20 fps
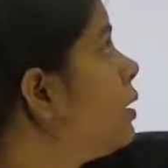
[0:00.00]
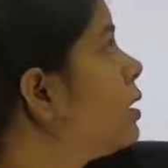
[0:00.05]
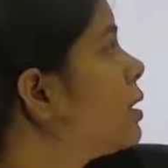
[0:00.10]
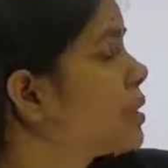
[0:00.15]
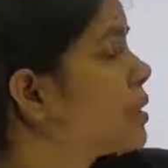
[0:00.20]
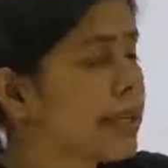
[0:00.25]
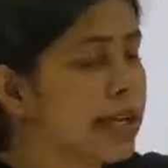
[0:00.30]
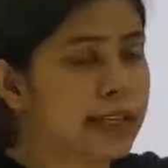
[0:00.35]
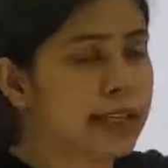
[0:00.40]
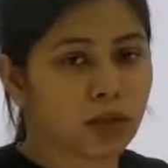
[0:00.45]

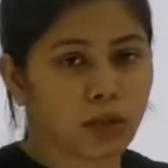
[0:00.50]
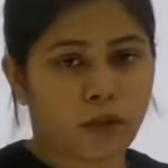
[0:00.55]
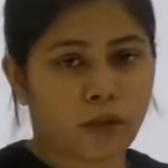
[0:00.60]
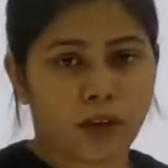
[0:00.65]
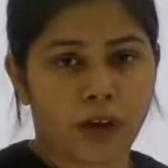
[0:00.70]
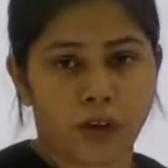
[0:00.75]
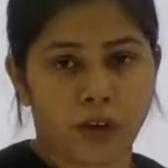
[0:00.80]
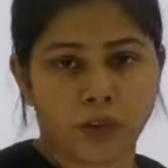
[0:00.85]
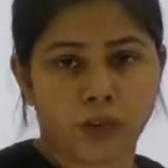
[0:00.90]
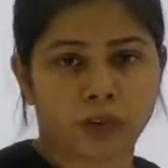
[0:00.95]
size of a
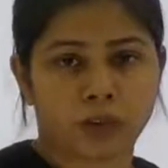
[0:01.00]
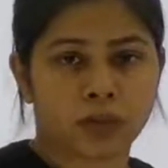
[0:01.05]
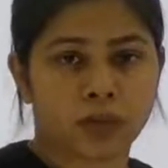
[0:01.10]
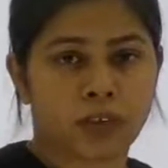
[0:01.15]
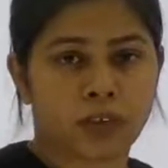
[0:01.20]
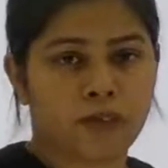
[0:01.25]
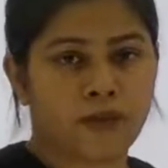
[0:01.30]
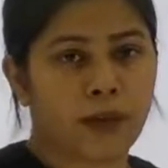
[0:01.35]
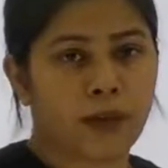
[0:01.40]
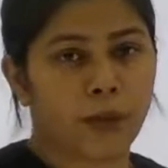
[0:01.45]
house,
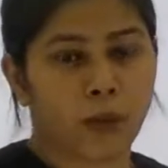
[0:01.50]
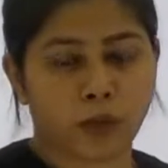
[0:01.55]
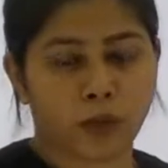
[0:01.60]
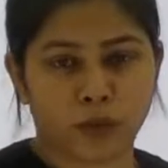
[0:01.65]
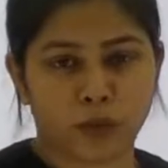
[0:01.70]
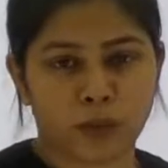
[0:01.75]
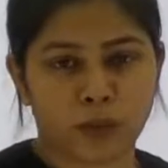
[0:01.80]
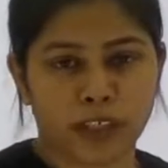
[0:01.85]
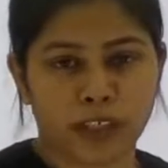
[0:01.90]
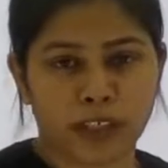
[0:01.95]
if I want to
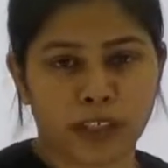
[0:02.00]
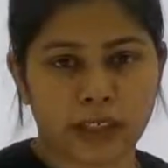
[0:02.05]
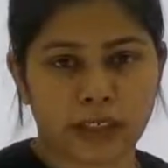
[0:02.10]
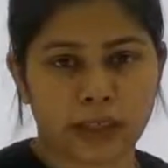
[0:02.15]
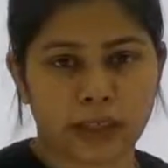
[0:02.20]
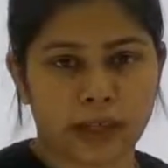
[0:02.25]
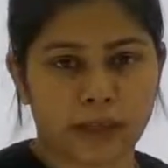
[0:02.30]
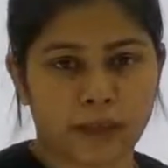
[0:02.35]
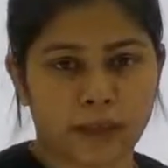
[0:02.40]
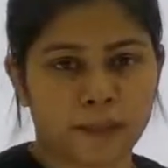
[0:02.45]
predict
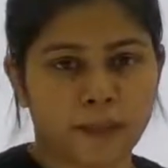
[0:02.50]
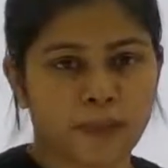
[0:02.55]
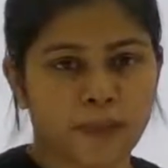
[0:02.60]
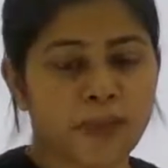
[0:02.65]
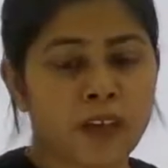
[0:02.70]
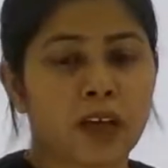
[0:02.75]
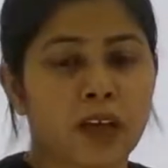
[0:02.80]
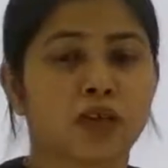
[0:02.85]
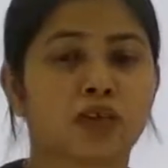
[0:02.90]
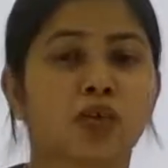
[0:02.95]
that.
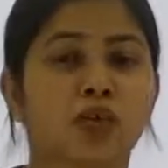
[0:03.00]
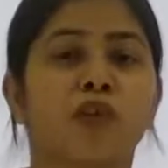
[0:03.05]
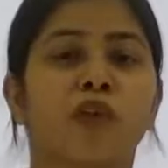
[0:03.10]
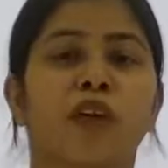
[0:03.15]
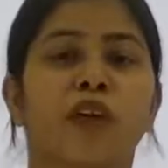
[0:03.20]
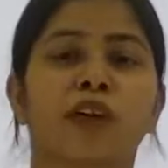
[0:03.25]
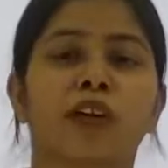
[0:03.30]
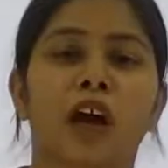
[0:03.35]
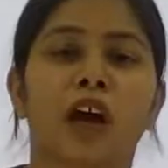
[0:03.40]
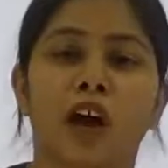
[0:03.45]
So
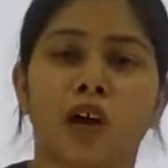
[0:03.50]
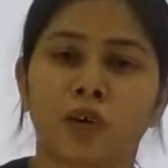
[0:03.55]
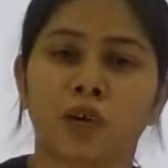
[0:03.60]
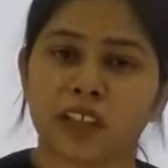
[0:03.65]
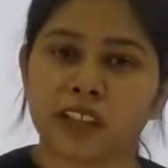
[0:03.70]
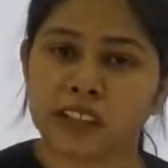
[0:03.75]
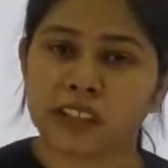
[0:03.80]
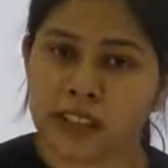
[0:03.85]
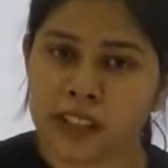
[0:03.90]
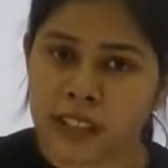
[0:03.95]
how
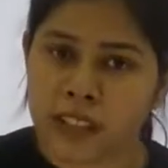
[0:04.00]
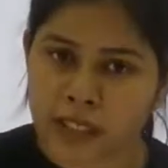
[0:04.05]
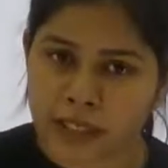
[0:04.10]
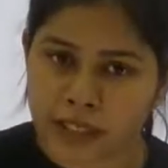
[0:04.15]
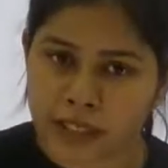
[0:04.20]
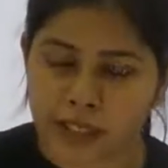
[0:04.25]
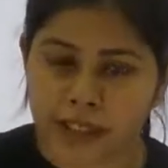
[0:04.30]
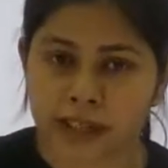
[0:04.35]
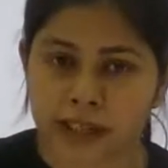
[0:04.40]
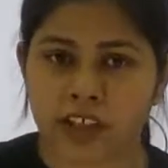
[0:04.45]
does
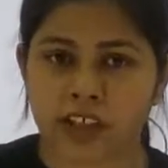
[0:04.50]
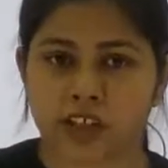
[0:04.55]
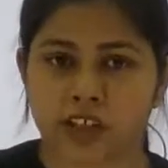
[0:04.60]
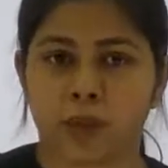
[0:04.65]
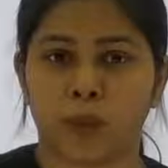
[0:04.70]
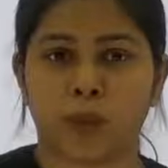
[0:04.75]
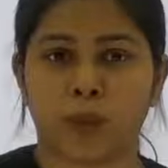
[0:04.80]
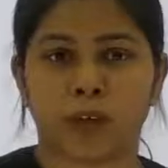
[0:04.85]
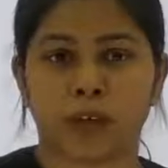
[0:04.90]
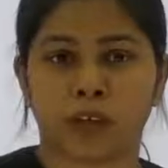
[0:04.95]
regression
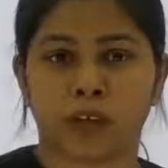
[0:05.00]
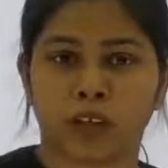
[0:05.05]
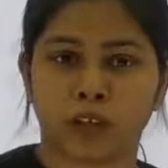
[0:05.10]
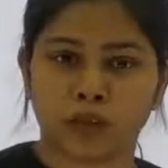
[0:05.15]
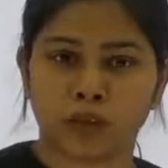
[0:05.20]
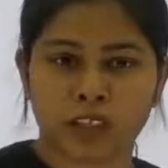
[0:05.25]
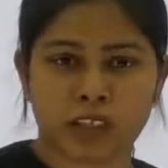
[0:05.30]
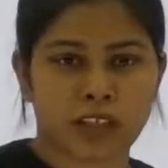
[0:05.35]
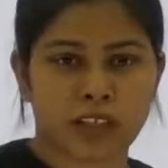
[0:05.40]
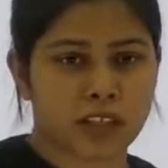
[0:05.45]
work? Now
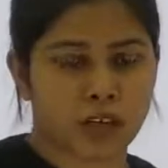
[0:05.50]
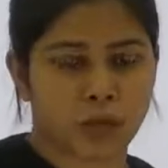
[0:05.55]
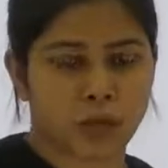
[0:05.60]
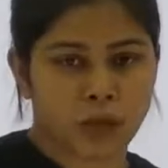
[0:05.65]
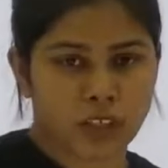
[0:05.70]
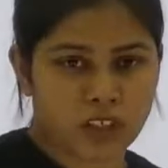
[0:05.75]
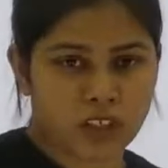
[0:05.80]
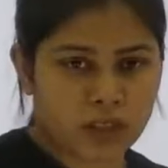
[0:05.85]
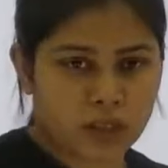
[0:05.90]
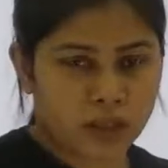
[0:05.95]
this is a
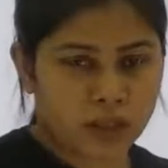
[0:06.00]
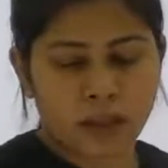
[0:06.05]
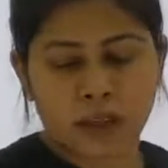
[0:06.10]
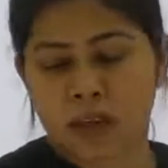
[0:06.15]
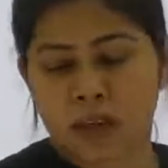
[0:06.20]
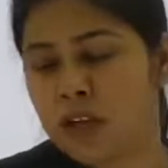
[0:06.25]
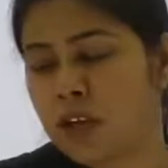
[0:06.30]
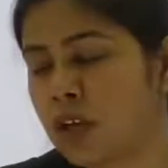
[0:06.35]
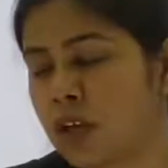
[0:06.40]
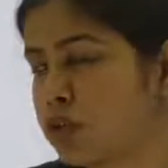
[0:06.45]
question.
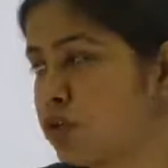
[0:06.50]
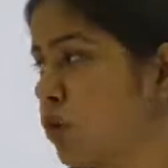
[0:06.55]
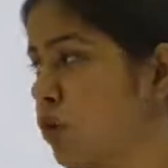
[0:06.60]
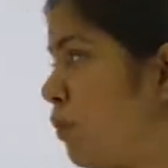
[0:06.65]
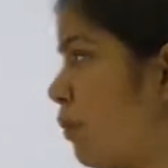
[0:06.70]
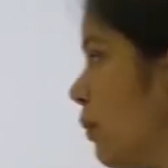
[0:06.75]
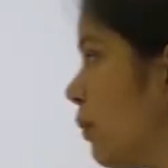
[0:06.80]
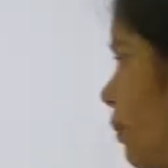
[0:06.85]
So